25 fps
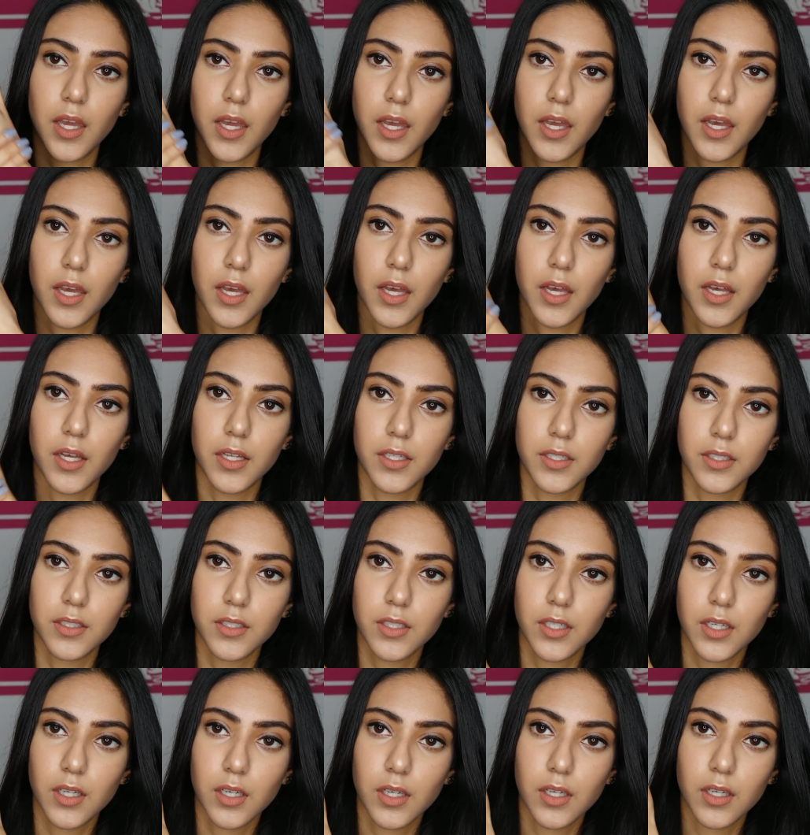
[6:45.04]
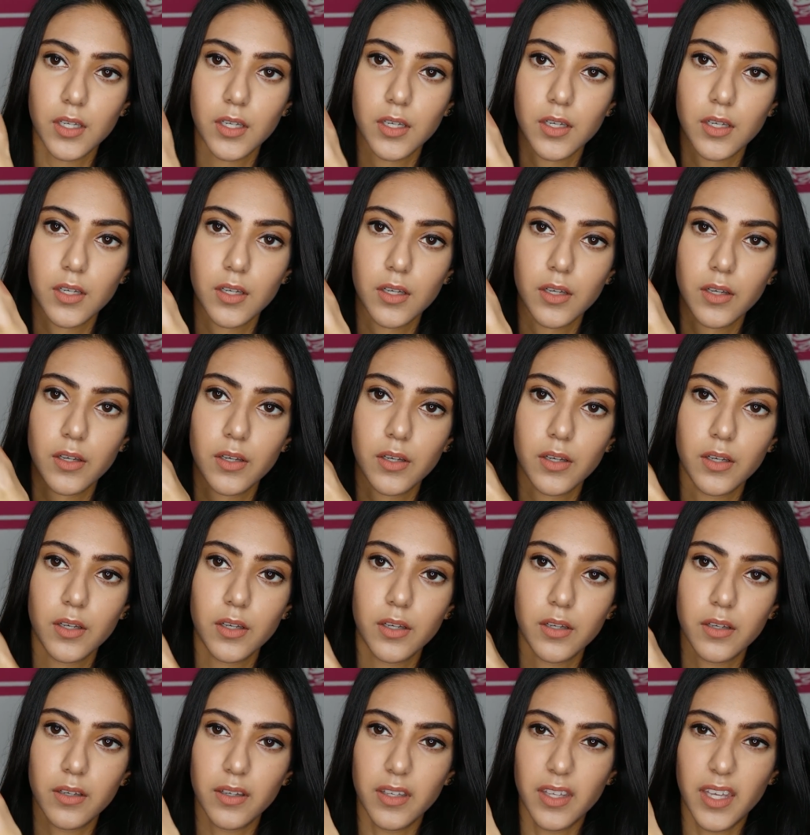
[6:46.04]
and
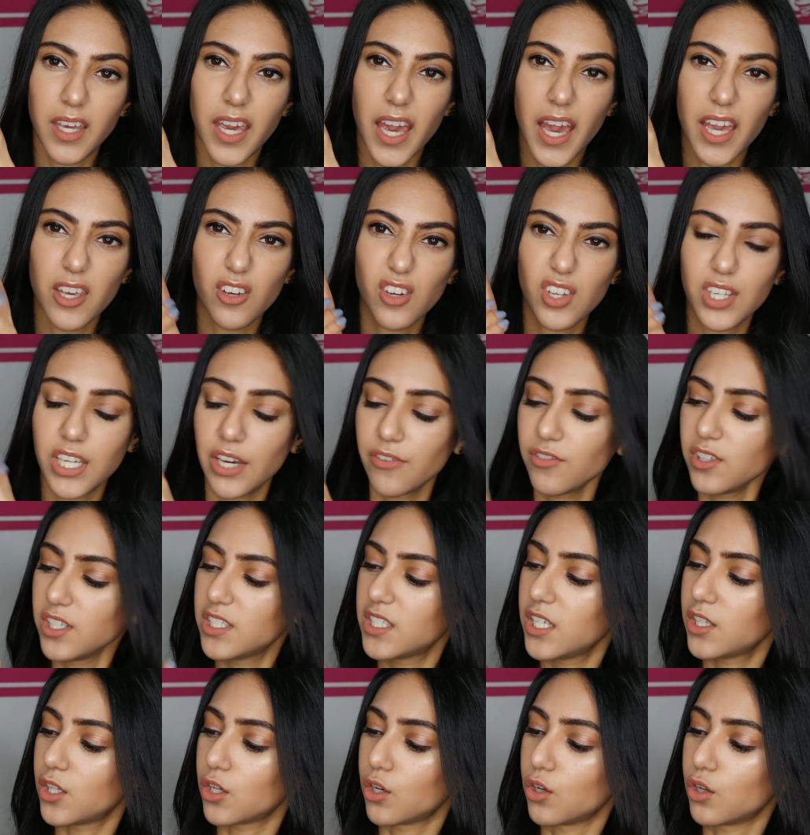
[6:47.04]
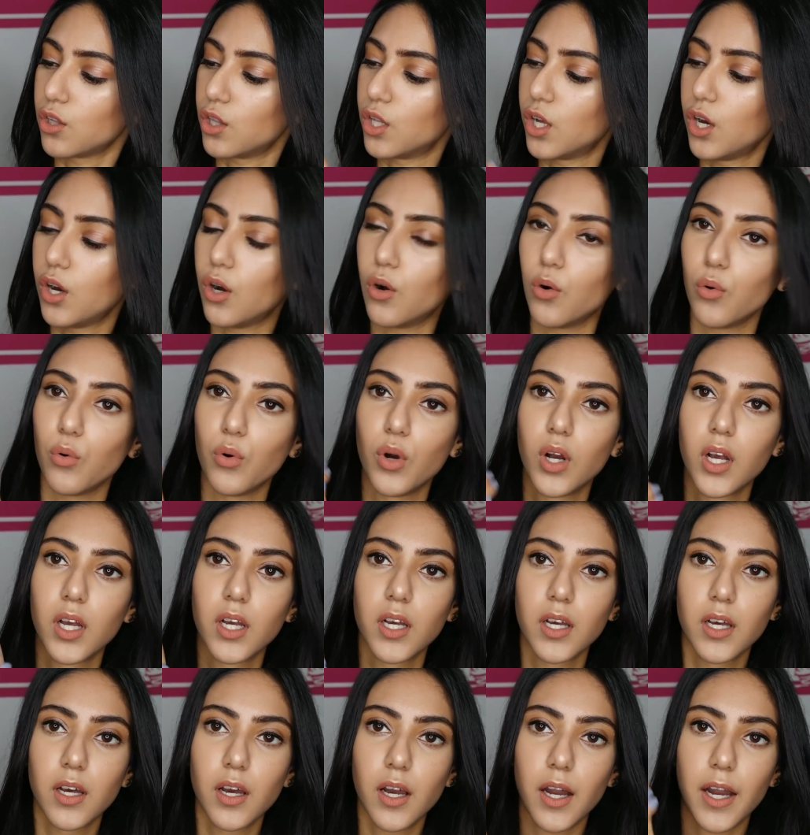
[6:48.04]
yeah, you can definitely see the glow.
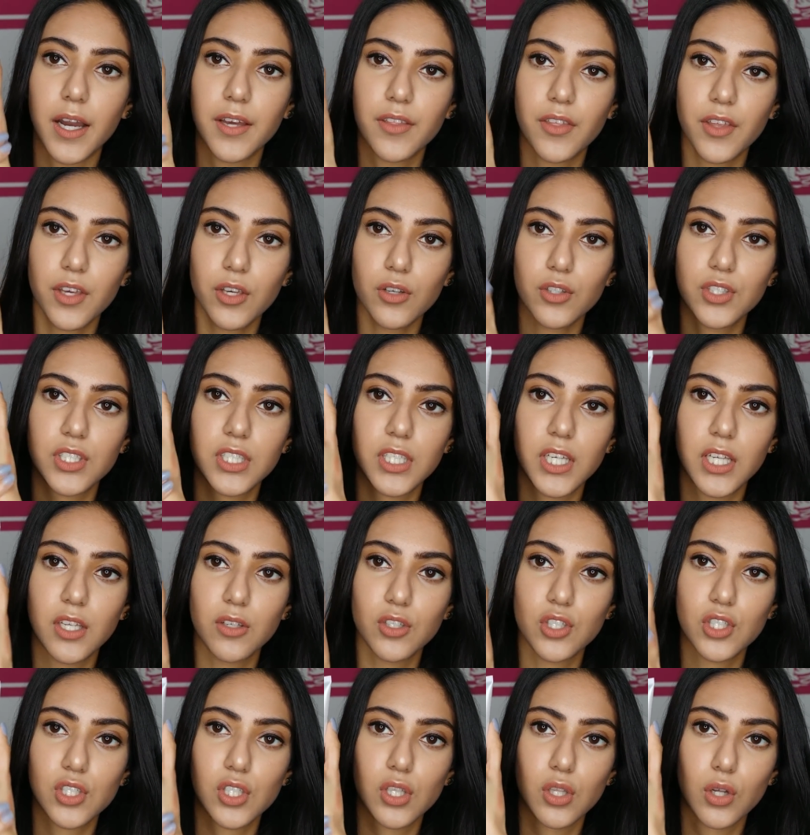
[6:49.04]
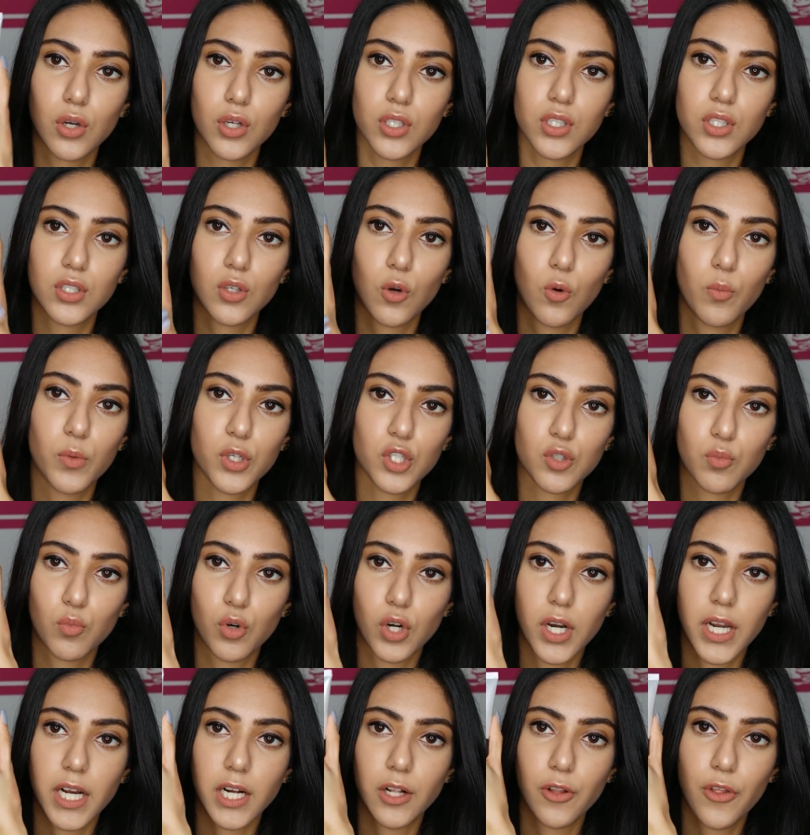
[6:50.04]
I think your skin just looks so
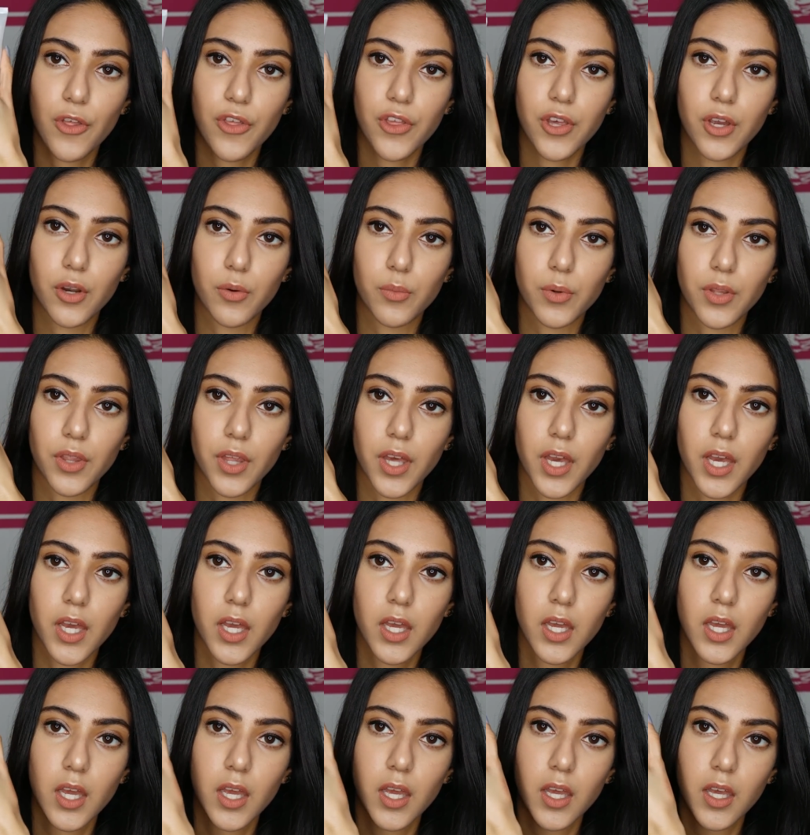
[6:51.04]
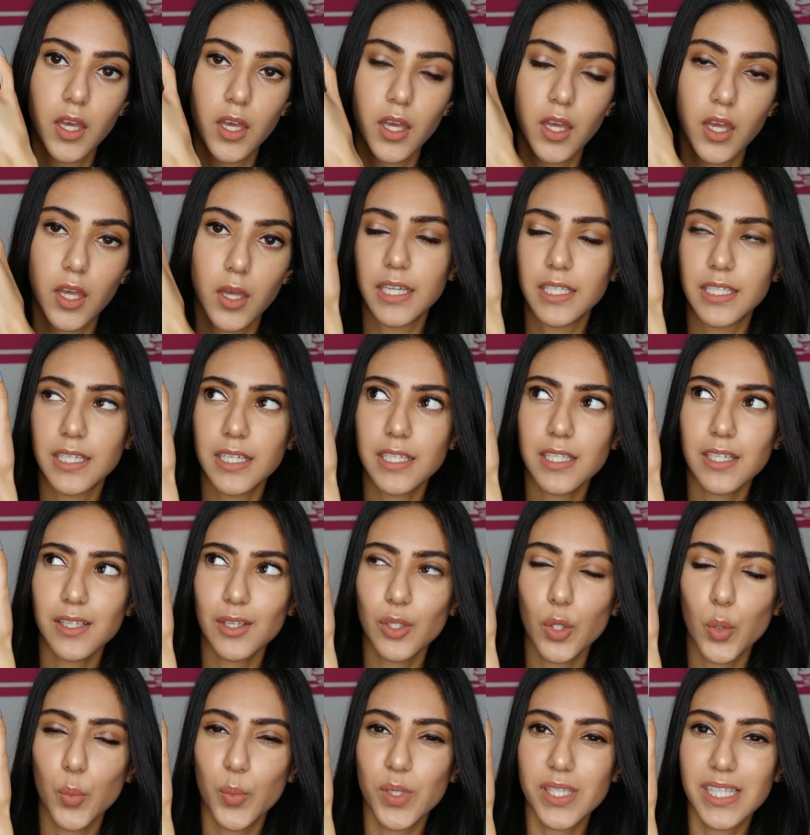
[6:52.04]
much more healthier with it. It
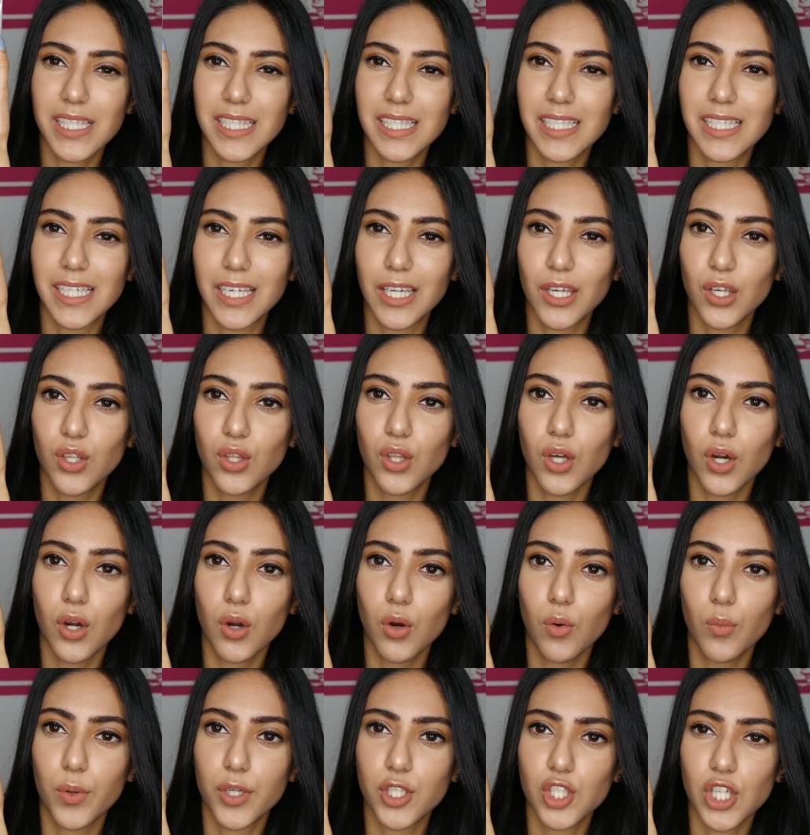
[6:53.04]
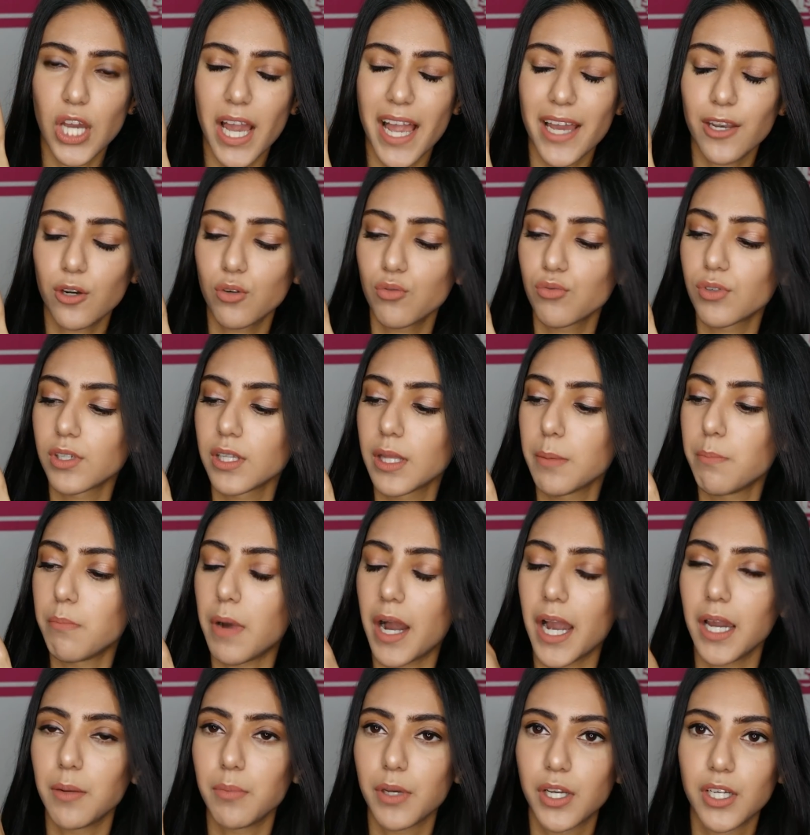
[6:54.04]
is a little bit sticky though, which I don't
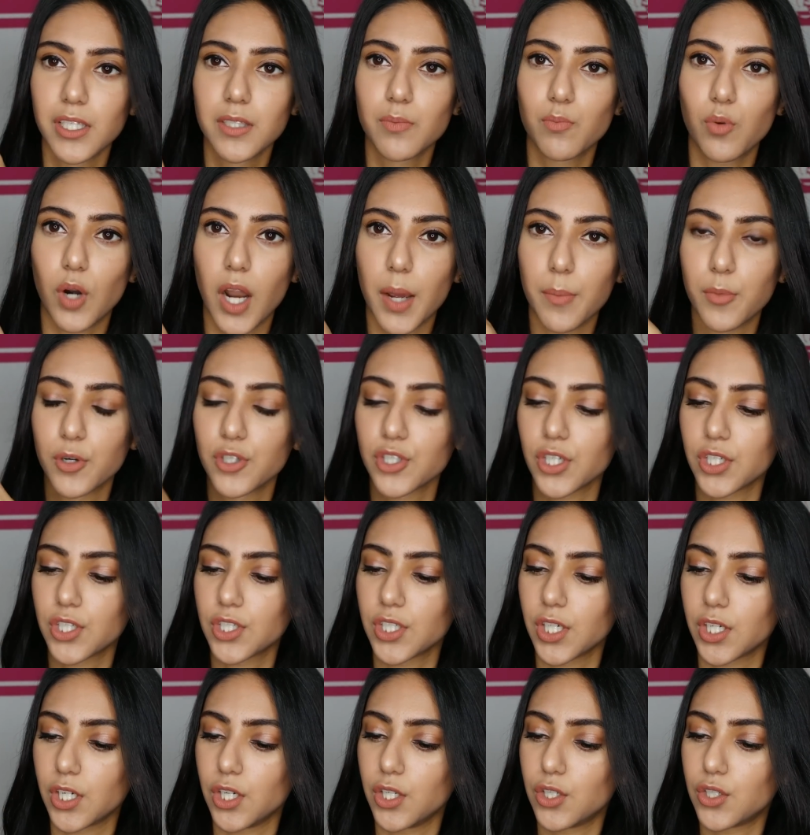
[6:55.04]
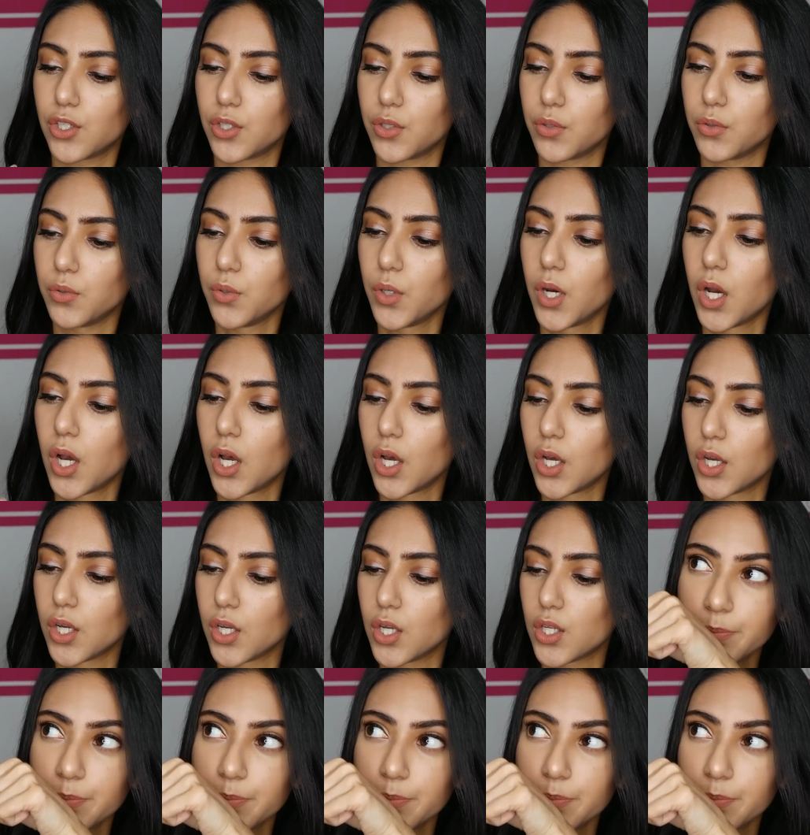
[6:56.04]
really mind because primers are sticky too,